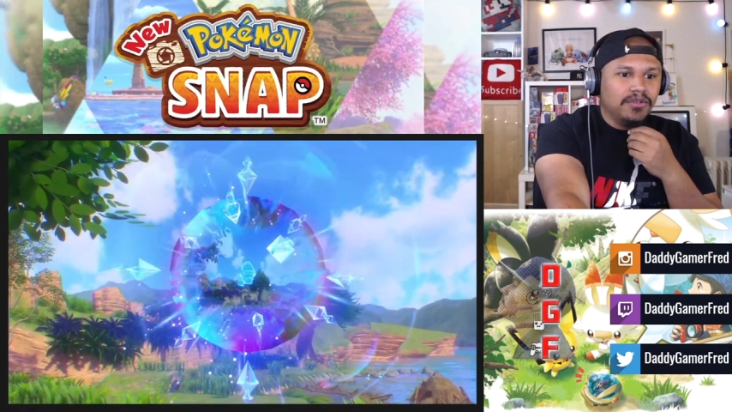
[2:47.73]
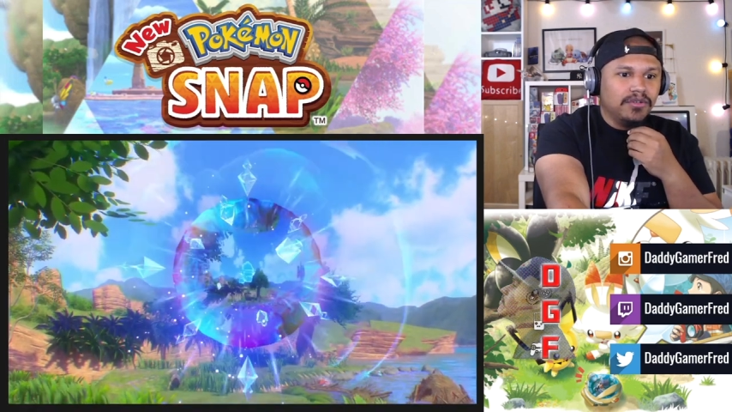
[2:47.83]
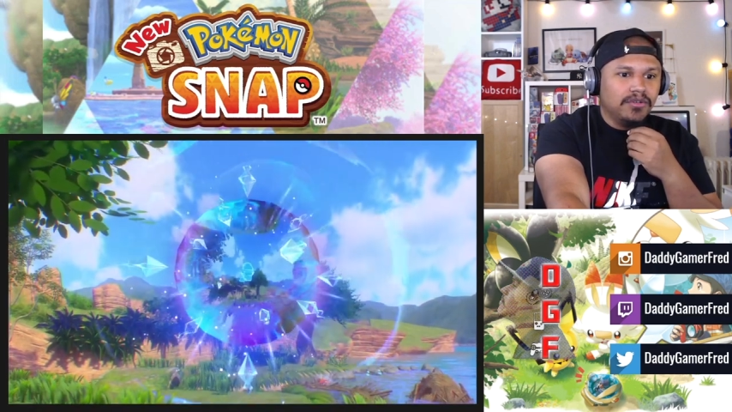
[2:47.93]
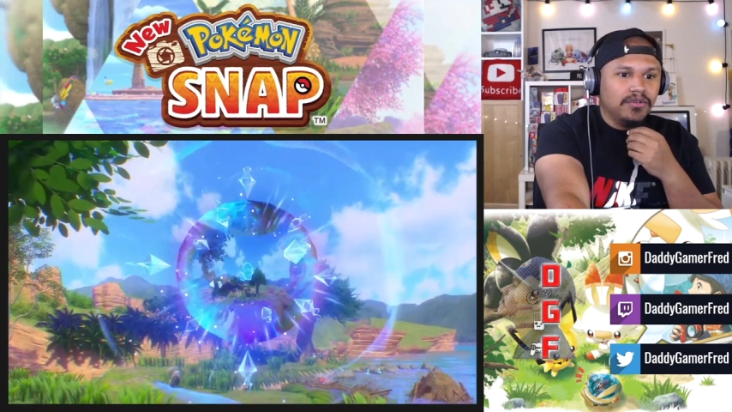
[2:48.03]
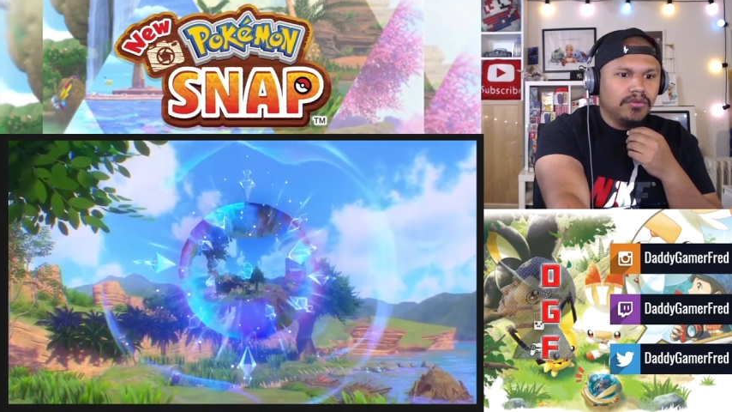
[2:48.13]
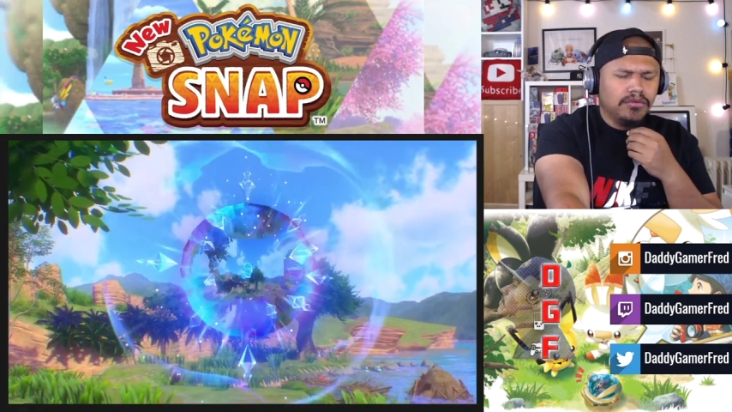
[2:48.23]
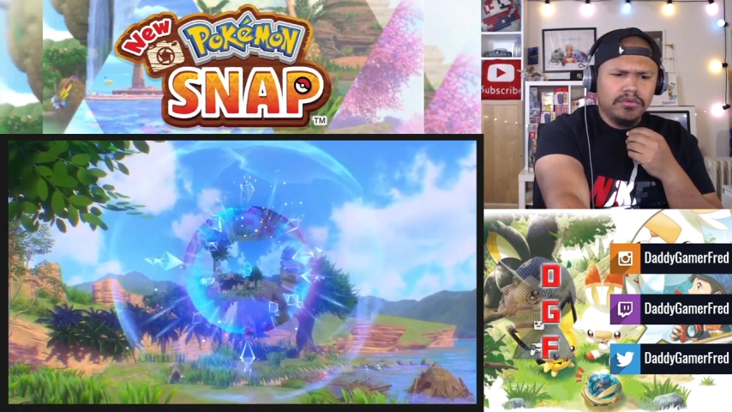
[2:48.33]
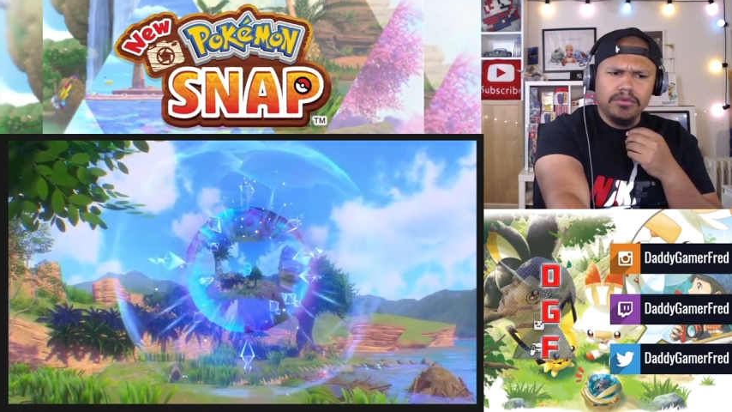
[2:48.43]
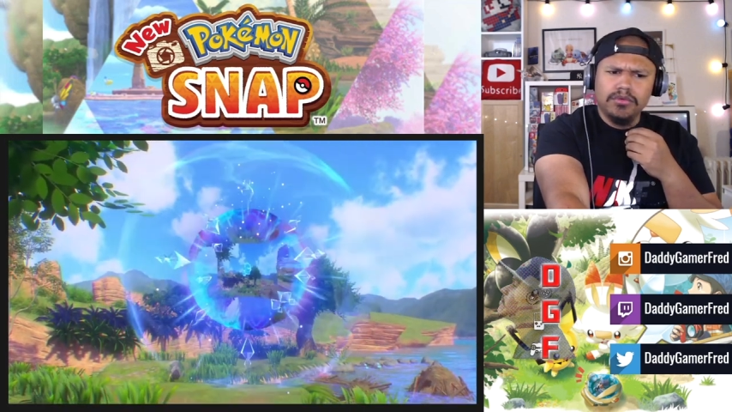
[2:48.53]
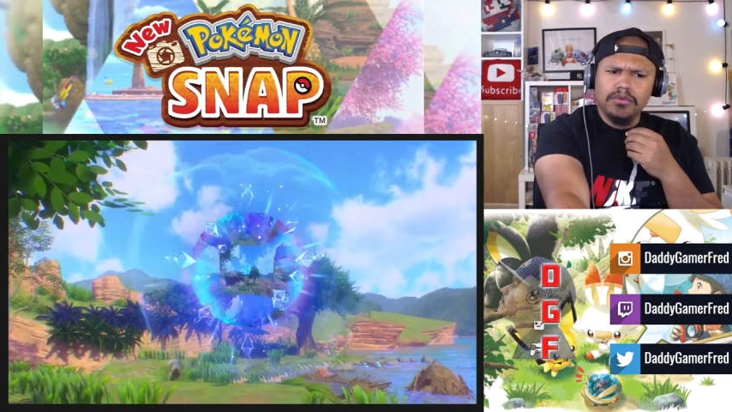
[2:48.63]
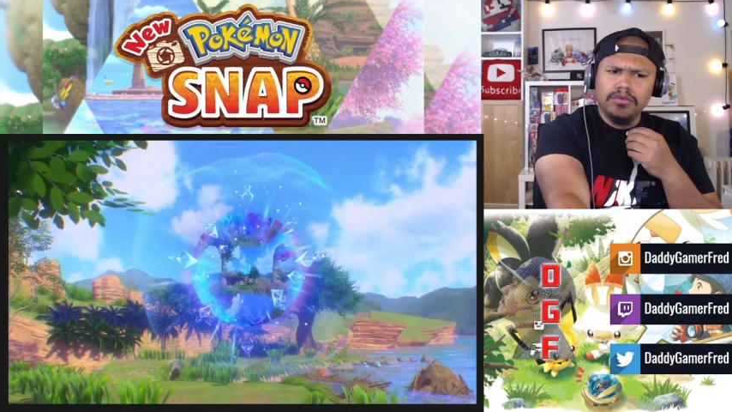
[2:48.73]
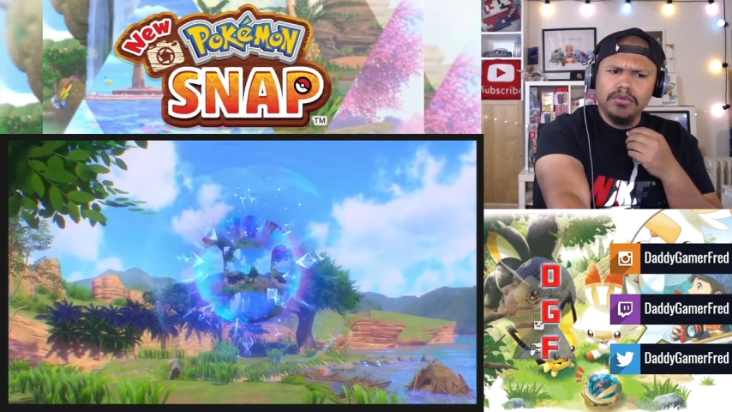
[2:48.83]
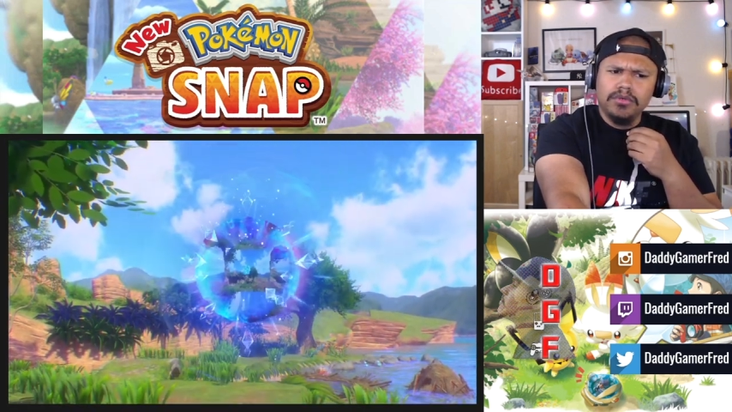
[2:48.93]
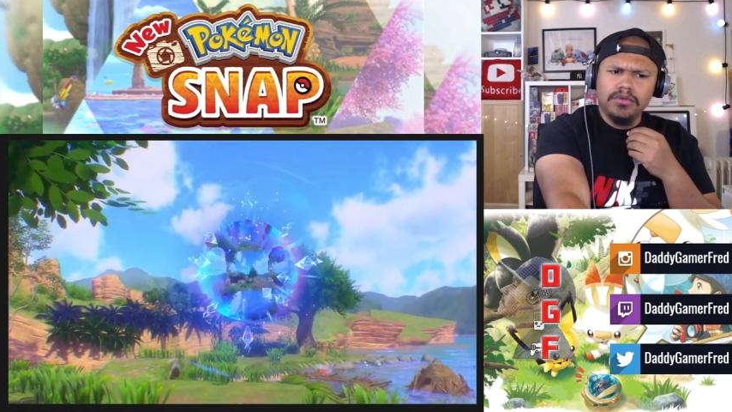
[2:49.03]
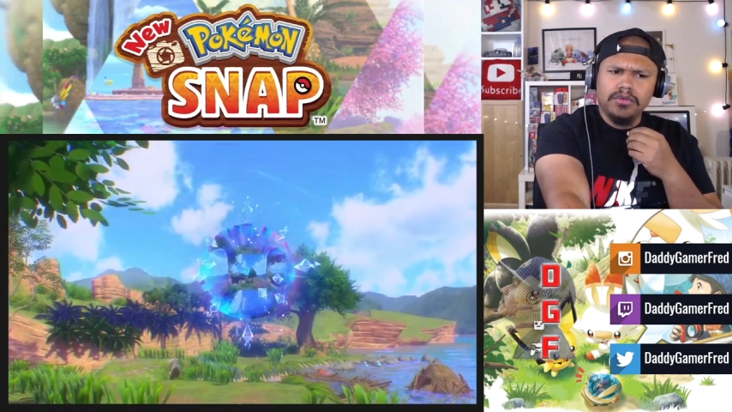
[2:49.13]

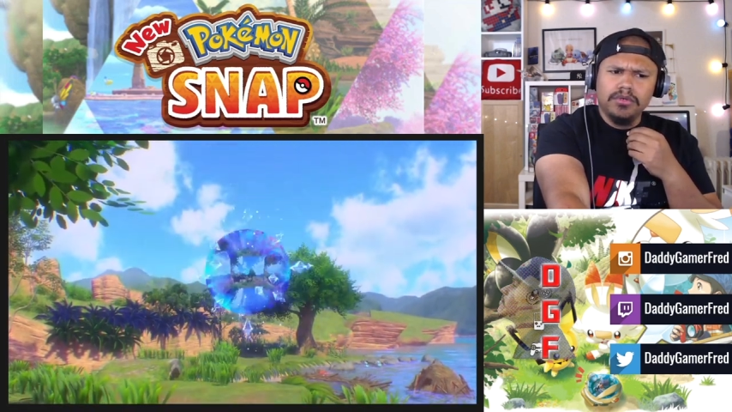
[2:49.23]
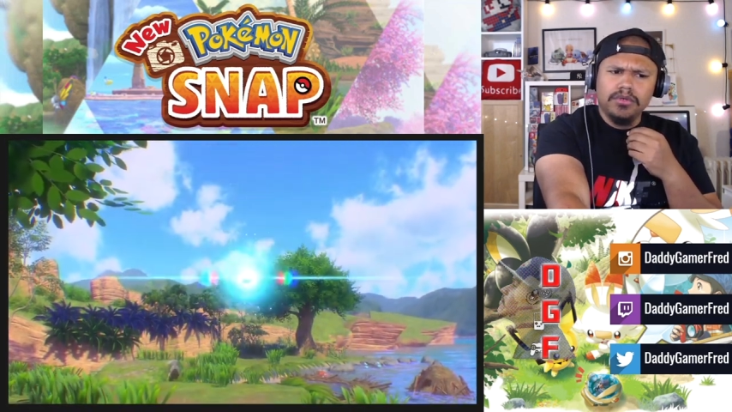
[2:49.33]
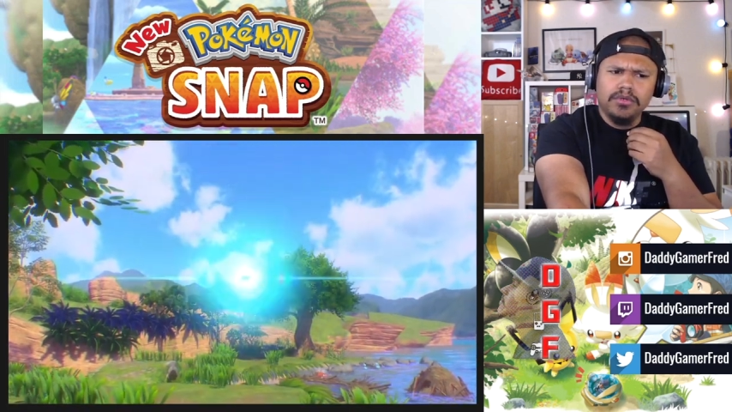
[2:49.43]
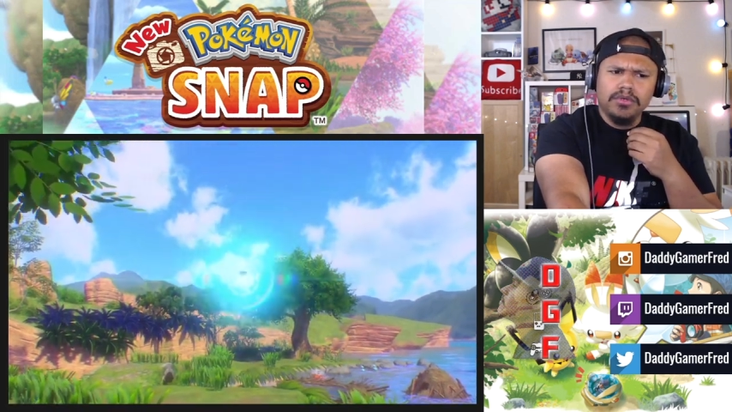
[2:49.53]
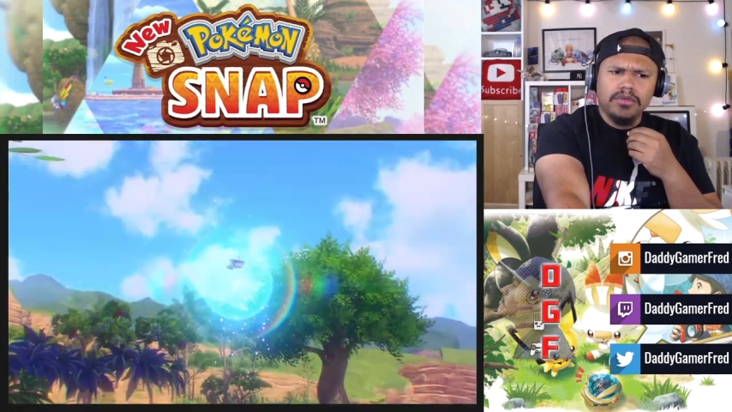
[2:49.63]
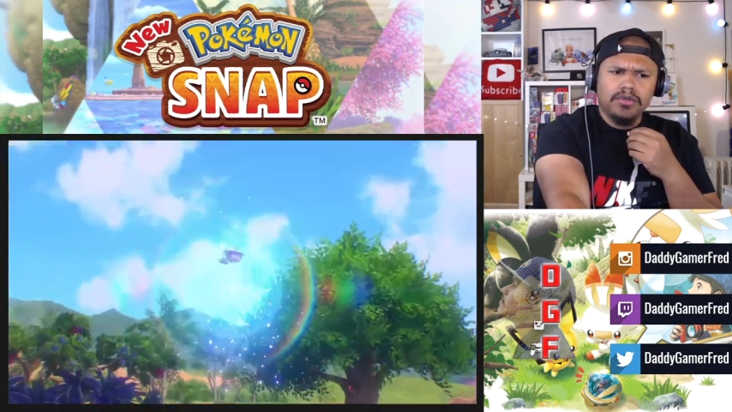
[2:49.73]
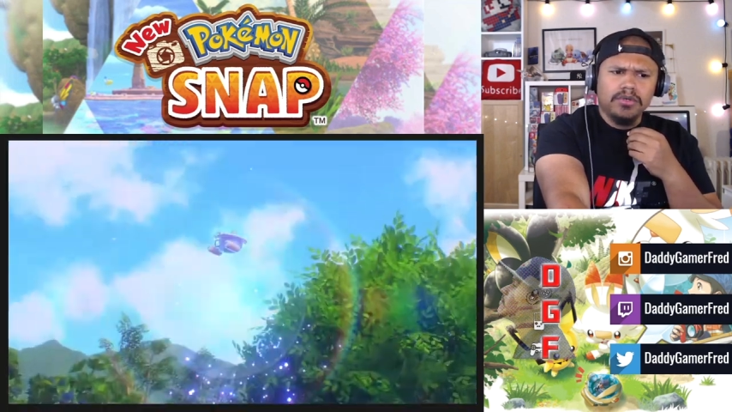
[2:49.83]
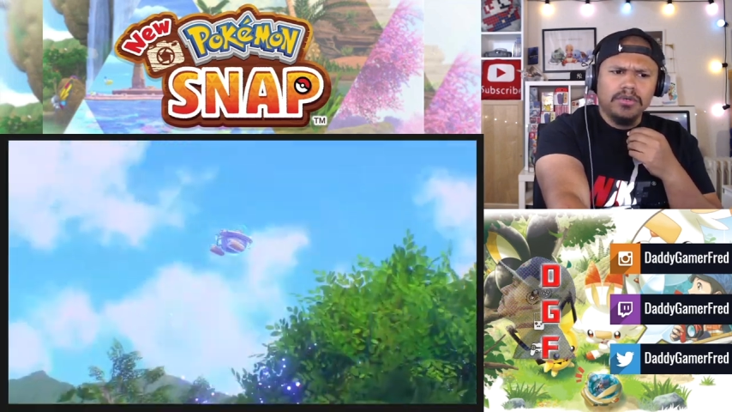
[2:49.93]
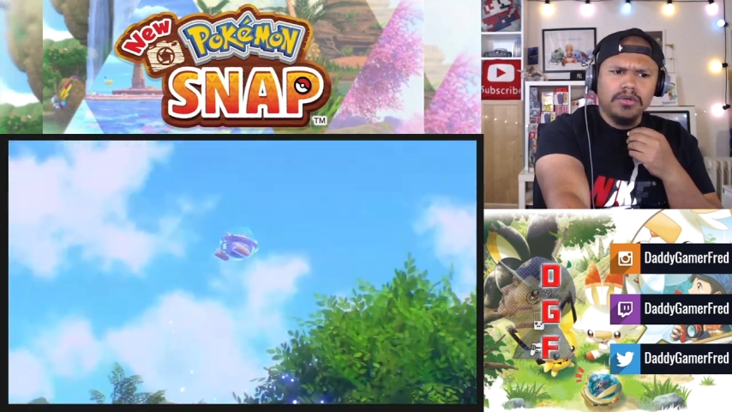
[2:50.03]
(no one is talking)